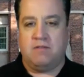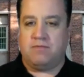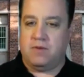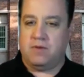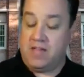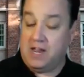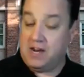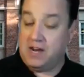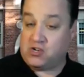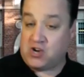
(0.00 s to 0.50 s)

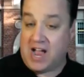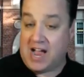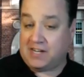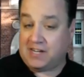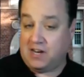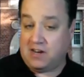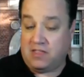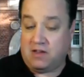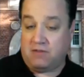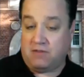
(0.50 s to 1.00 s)
get
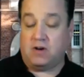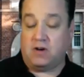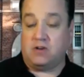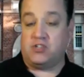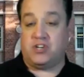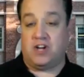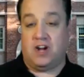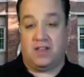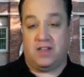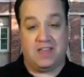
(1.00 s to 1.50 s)
attracted in their first
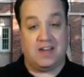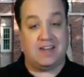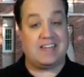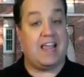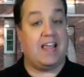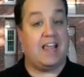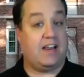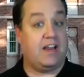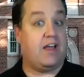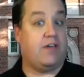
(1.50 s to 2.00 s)
year and then
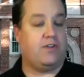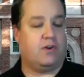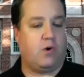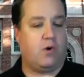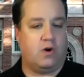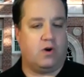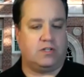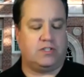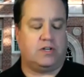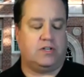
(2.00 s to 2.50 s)
take another
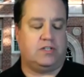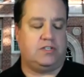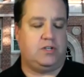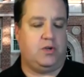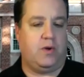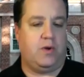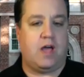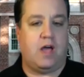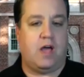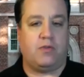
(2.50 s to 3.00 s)
course or two
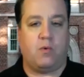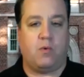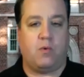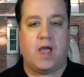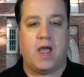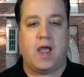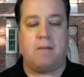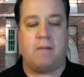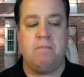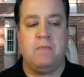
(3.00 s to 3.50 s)
along the
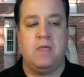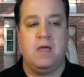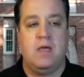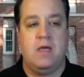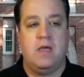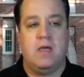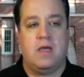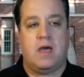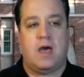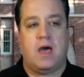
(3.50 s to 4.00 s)
way.
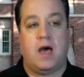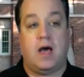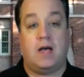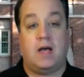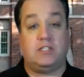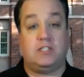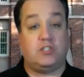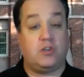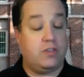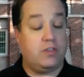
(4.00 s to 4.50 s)

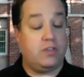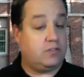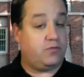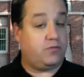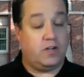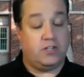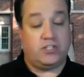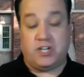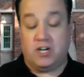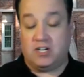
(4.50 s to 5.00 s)
So those
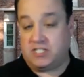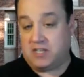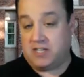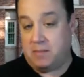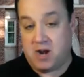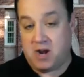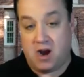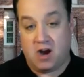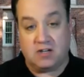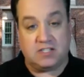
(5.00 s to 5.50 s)
first year
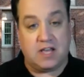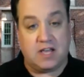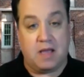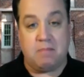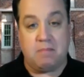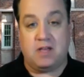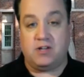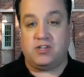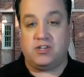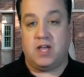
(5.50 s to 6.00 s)
seminars that I
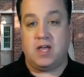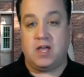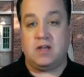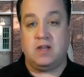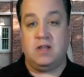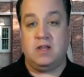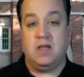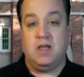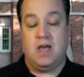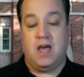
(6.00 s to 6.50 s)
mentioned,
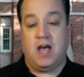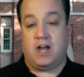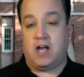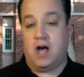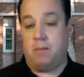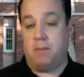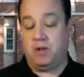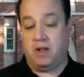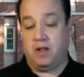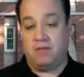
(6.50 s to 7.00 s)
a
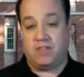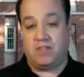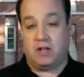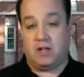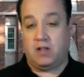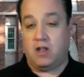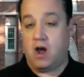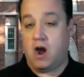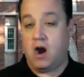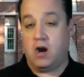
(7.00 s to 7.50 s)
couple of the
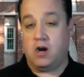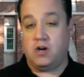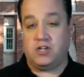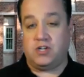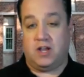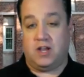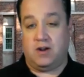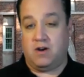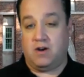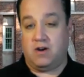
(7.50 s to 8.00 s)
large
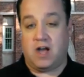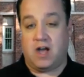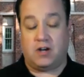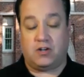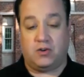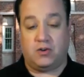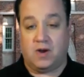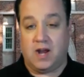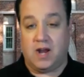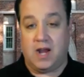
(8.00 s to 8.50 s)

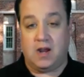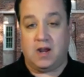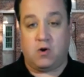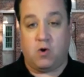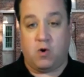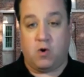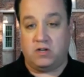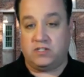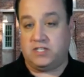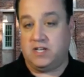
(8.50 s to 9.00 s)
introductory
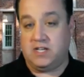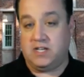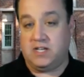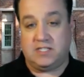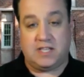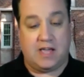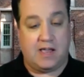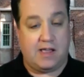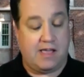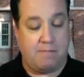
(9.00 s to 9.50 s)
courses
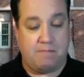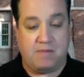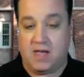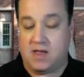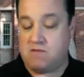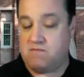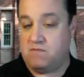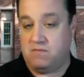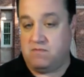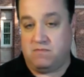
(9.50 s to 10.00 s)
that have
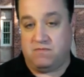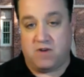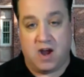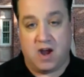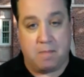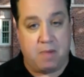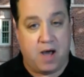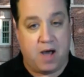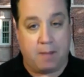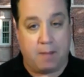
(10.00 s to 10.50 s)
been very
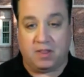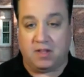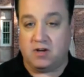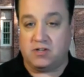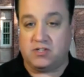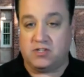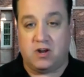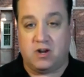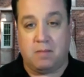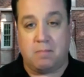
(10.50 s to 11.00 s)
popular,
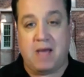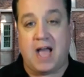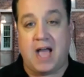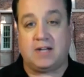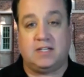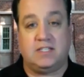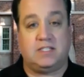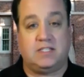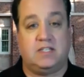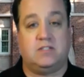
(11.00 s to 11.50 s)
Jody
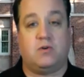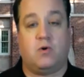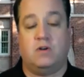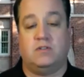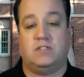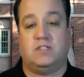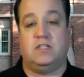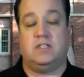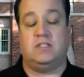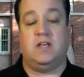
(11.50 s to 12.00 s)
Magnus's
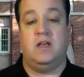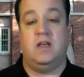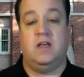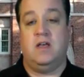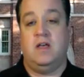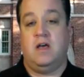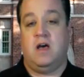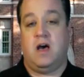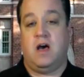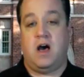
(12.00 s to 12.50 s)
courses
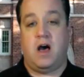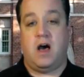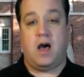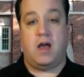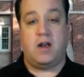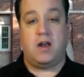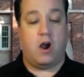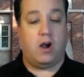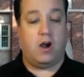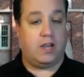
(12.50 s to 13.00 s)
on
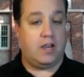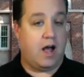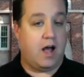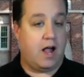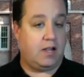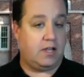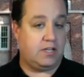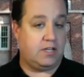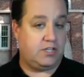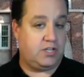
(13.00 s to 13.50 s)

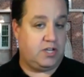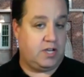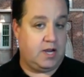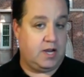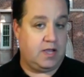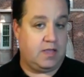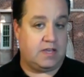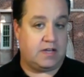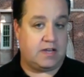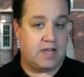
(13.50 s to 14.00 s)
archaeology
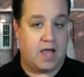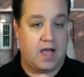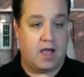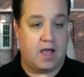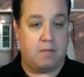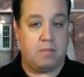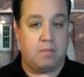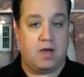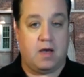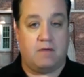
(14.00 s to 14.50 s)
in the
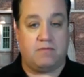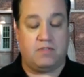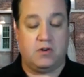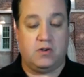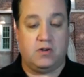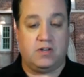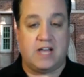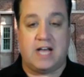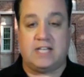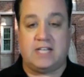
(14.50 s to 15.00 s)
time of the New
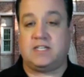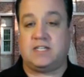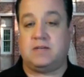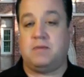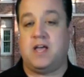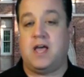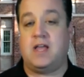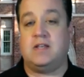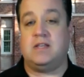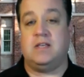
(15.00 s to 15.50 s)

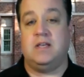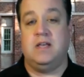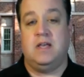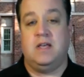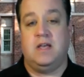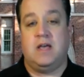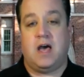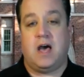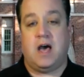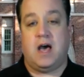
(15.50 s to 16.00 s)
Testament.
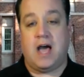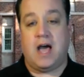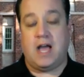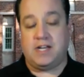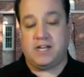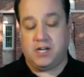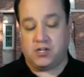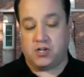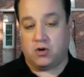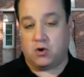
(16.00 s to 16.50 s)
I
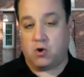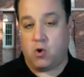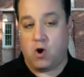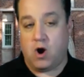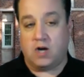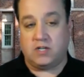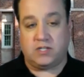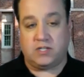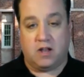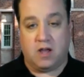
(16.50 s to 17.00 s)
teach a
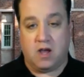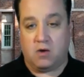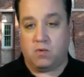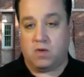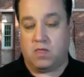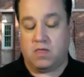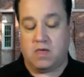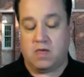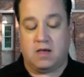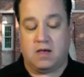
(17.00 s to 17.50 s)
course along
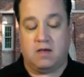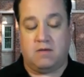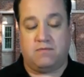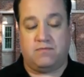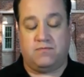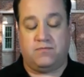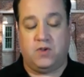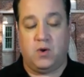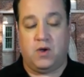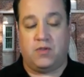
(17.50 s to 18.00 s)
with a
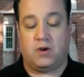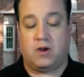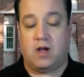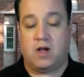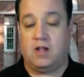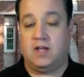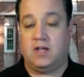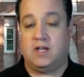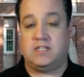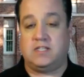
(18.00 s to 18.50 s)
few other
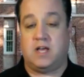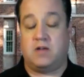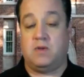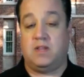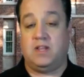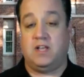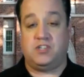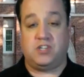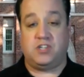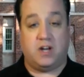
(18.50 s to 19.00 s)
colleagues on
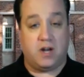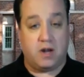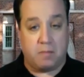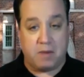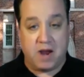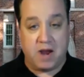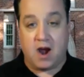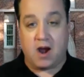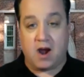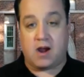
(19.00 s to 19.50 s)
religion in
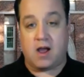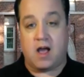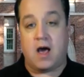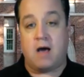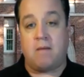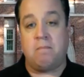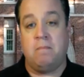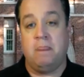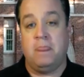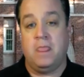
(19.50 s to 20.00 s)
America,
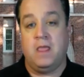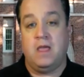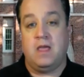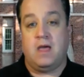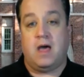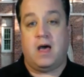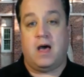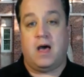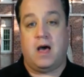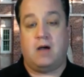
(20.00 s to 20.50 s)

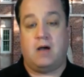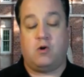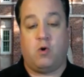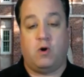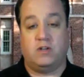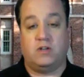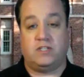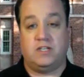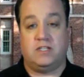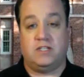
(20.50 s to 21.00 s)

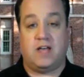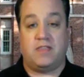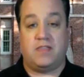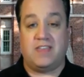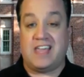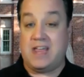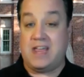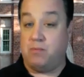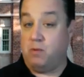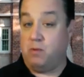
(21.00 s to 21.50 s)
courses on the
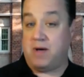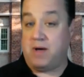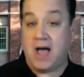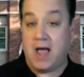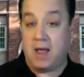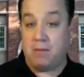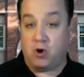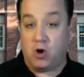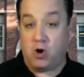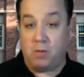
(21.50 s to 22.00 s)
Hebrew
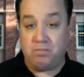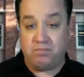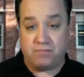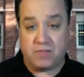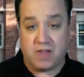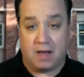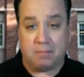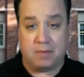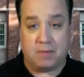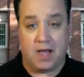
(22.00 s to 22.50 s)
Bible
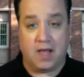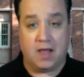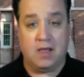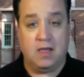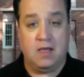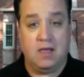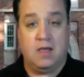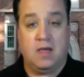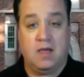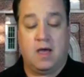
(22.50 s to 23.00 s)
taught by
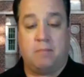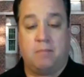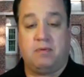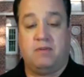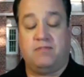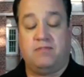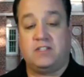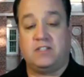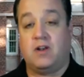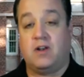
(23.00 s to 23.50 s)

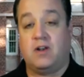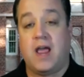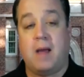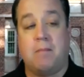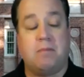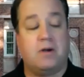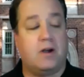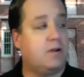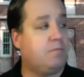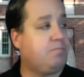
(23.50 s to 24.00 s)
Professor
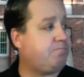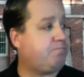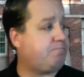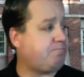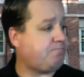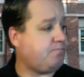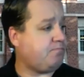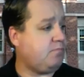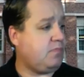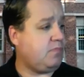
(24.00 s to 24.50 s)
Lambert,
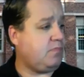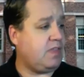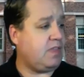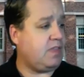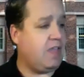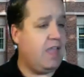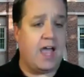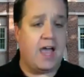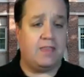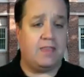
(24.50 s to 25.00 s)

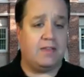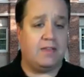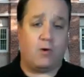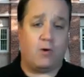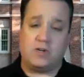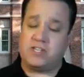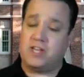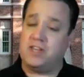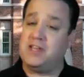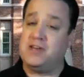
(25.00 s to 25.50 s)
and of
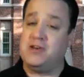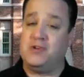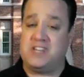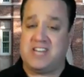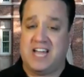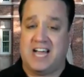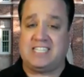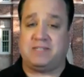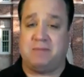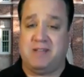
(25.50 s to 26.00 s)
course on the New
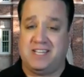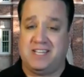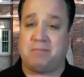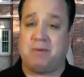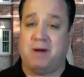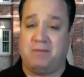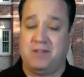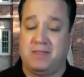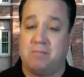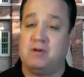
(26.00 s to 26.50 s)
Testament is
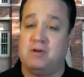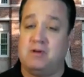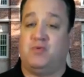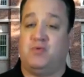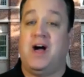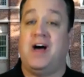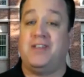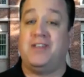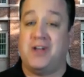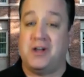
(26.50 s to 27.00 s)
probably the most
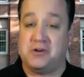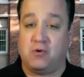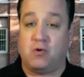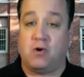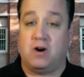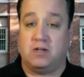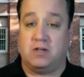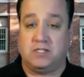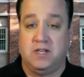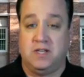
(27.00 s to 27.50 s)
well-known
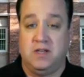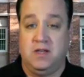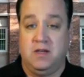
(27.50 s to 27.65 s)
course